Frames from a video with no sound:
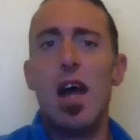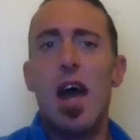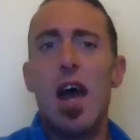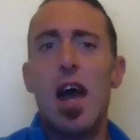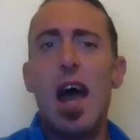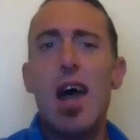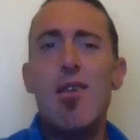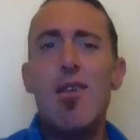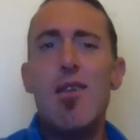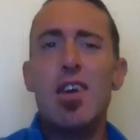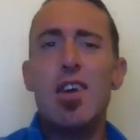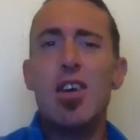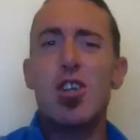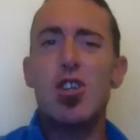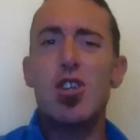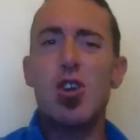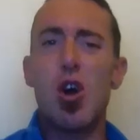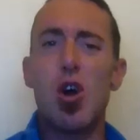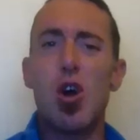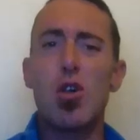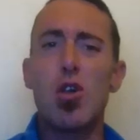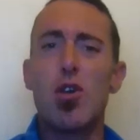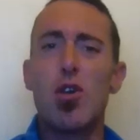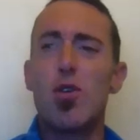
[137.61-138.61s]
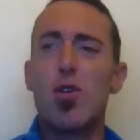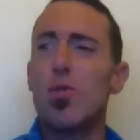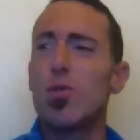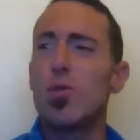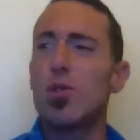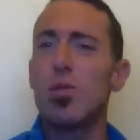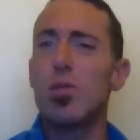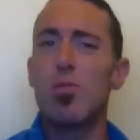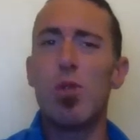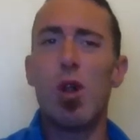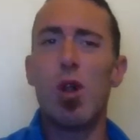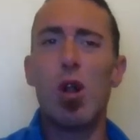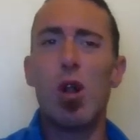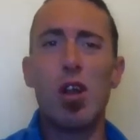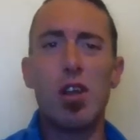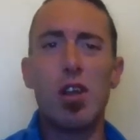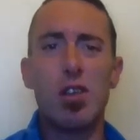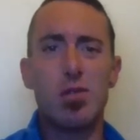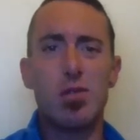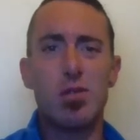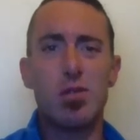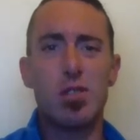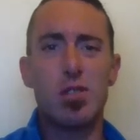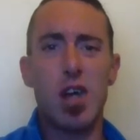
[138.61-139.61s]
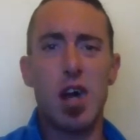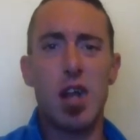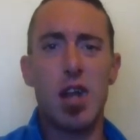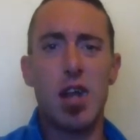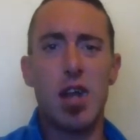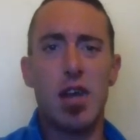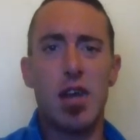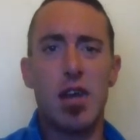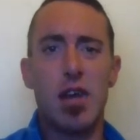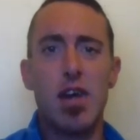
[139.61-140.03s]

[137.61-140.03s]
having a chocolate or some lollies or something.